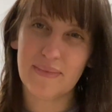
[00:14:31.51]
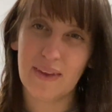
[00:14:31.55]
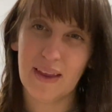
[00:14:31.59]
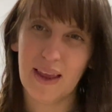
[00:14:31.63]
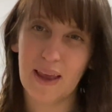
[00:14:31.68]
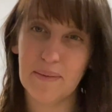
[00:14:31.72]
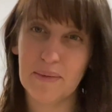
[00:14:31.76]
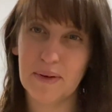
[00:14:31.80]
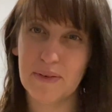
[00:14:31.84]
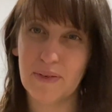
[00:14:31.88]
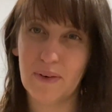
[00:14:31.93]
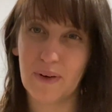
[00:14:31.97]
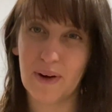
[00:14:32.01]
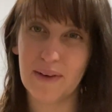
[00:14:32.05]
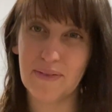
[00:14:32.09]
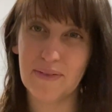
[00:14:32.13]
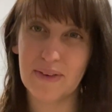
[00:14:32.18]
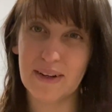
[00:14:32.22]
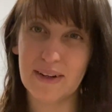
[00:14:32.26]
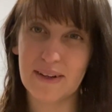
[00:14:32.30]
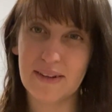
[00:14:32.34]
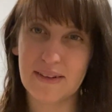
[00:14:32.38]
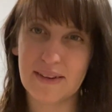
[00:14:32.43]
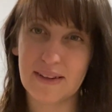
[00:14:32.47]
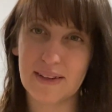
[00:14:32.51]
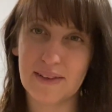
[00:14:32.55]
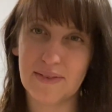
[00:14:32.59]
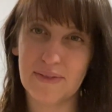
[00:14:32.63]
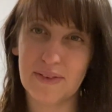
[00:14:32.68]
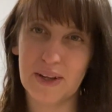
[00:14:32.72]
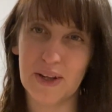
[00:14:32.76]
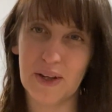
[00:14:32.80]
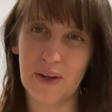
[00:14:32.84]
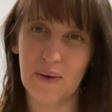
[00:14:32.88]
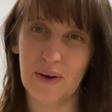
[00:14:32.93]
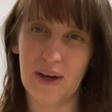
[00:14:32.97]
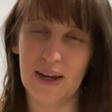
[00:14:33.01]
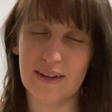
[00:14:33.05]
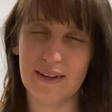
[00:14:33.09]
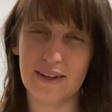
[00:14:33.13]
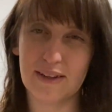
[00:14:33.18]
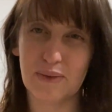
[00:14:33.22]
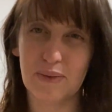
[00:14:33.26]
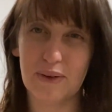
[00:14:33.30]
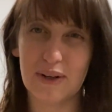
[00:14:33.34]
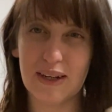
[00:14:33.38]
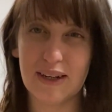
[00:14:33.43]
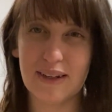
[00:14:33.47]
And before I finish this video, I
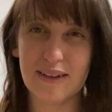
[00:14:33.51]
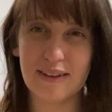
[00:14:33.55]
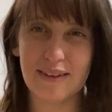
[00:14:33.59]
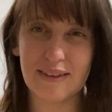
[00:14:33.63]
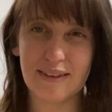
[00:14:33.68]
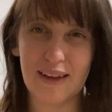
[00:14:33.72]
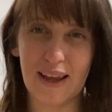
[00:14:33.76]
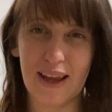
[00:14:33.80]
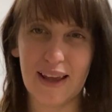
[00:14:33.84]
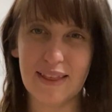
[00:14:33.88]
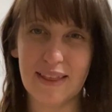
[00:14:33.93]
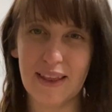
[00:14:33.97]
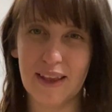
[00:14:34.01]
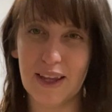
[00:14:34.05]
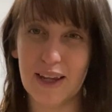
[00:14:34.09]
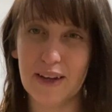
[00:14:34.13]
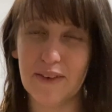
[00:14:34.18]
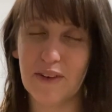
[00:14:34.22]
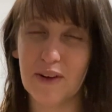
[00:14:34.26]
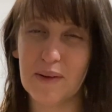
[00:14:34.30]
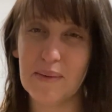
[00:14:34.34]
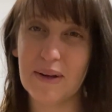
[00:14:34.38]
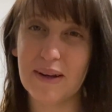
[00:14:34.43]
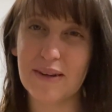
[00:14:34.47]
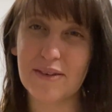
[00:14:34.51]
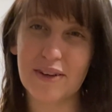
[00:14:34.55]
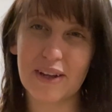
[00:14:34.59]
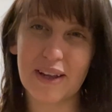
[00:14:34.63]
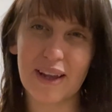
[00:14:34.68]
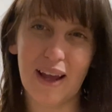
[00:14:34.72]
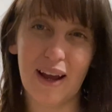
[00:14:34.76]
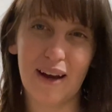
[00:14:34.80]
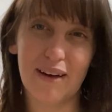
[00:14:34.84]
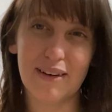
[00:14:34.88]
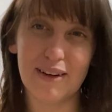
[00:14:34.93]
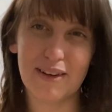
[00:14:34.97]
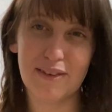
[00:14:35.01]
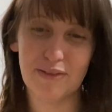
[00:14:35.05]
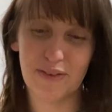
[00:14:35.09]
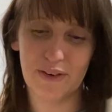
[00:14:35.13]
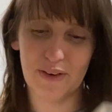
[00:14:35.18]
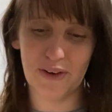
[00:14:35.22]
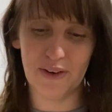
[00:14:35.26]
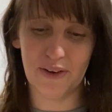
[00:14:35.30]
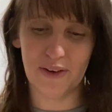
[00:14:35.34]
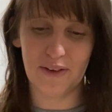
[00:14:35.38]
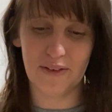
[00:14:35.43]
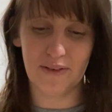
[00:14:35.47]
just wanted to say thank you very much to Karen for
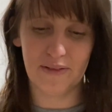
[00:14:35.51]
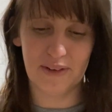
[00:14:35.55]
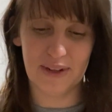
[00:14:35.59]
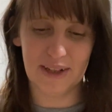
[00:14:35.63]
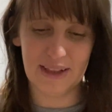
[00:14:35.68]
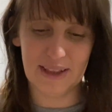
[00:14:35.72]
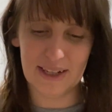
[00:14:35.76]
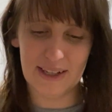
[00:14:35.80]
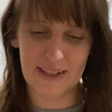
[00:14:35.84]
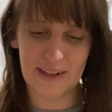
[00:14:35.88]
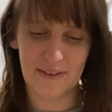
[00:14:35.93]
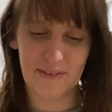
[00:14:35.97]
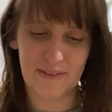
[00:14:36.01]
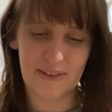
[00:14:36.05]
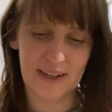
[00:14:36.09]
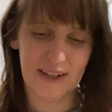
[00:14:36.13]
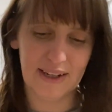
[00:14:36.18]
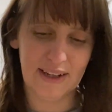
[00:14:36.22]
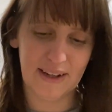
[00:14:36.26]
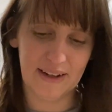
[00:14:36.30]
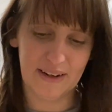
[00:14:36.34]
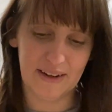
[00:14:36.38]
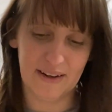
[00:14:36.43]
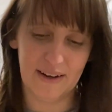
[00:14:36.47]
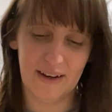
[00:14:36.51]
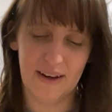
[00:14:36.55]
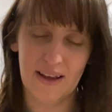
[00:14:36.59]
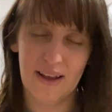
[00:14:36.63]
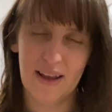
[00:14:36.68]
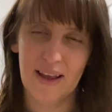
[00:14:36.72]
your really lovely letter.